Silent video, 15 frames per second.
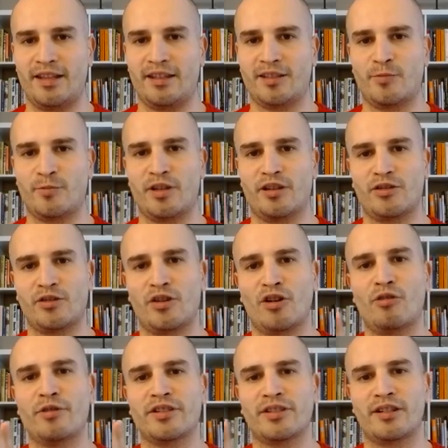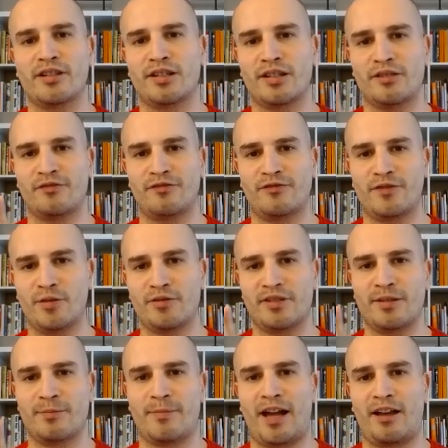things because you're always going to
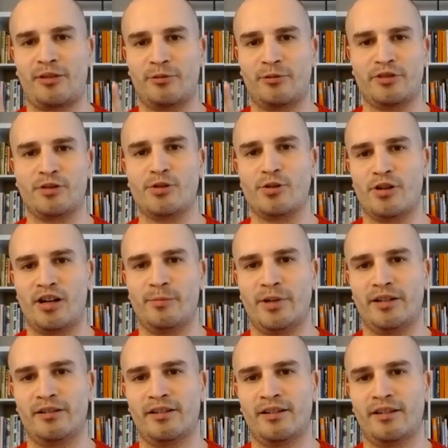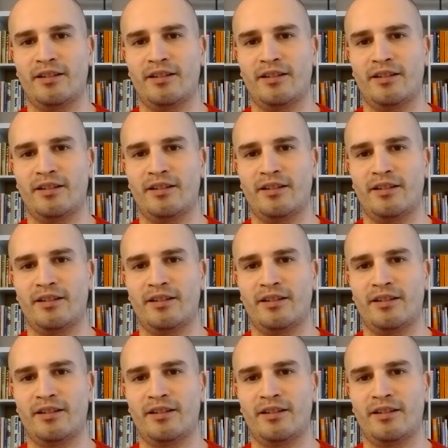confuse the math with the drama.